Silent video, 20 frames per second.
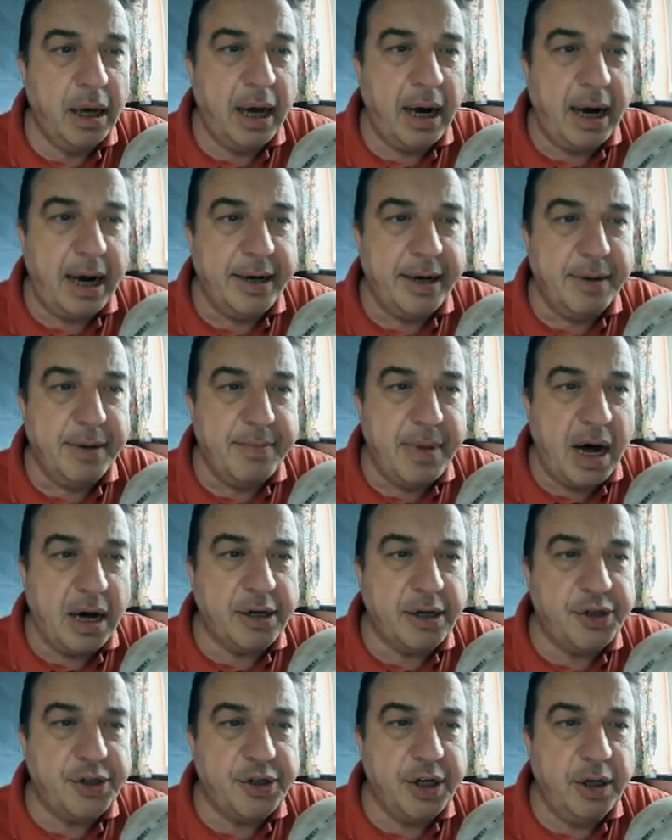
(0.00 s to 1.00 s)
And the
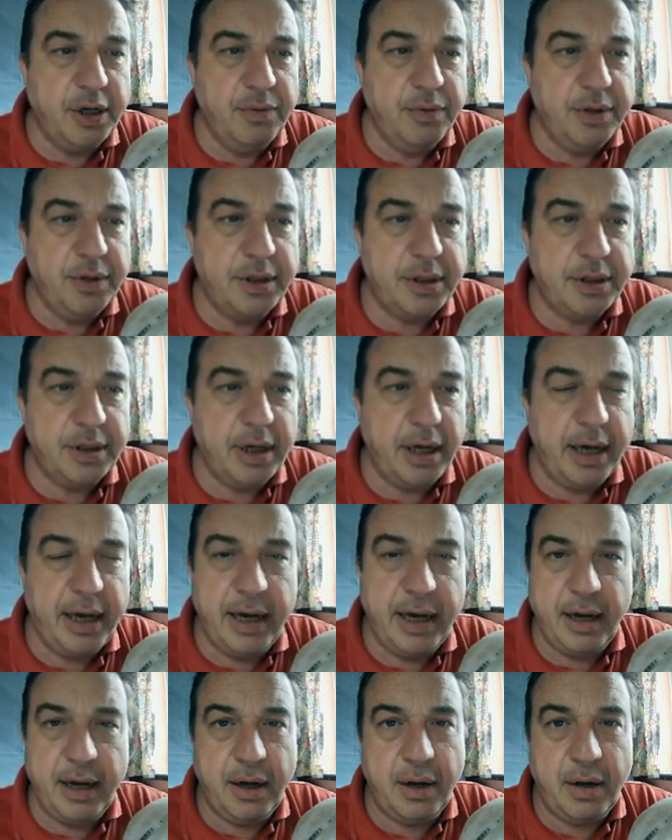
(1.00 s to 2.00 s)
marker stones
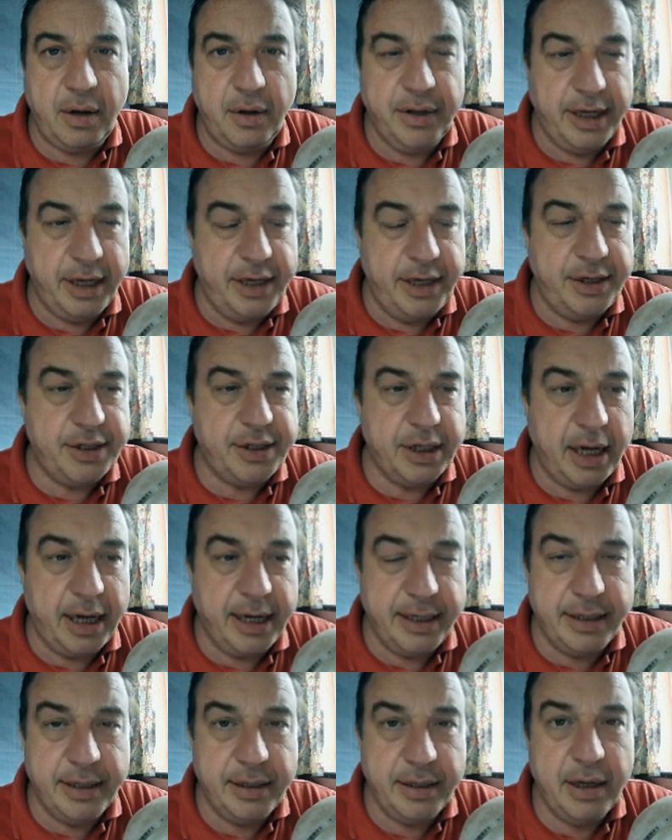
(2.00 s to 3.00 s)
on the east
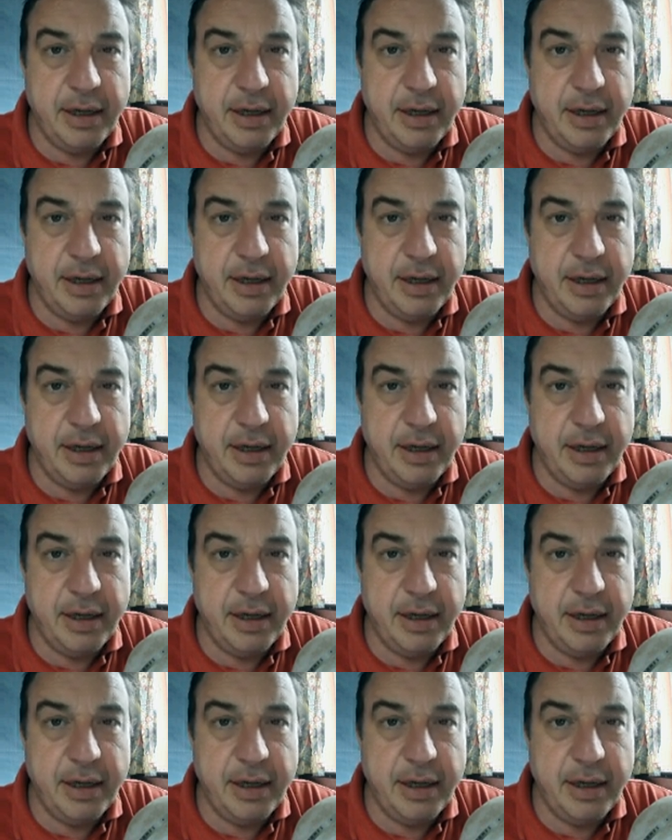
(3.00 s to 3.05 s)
side,